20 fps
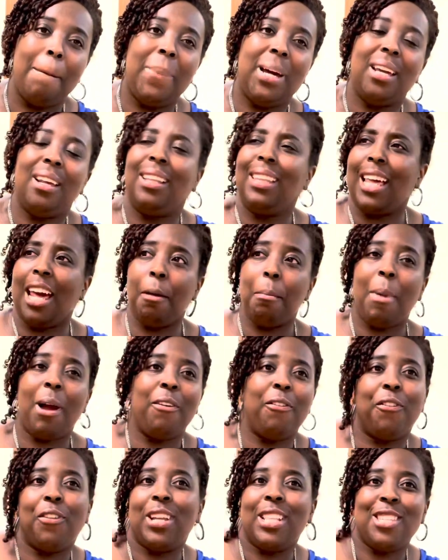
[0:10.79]
but a lot of my
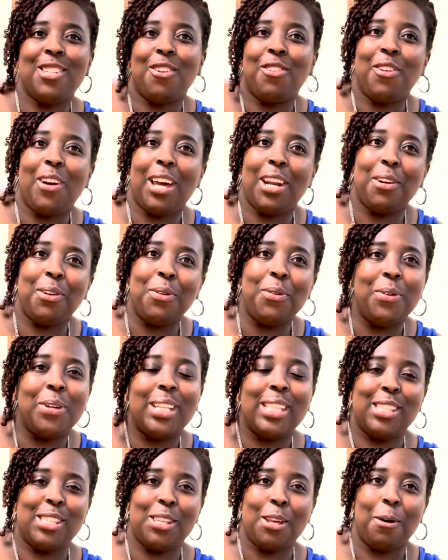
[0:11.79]
friends don't know how to do
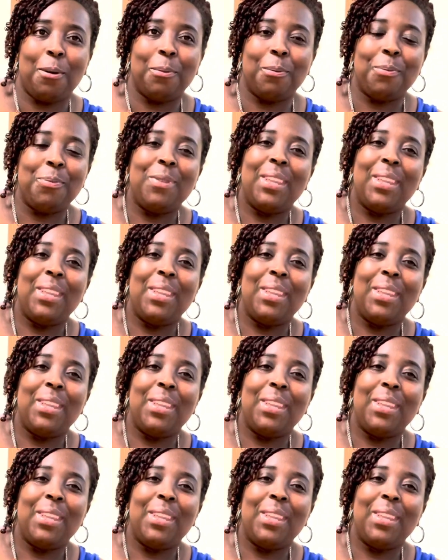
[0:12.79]
it. So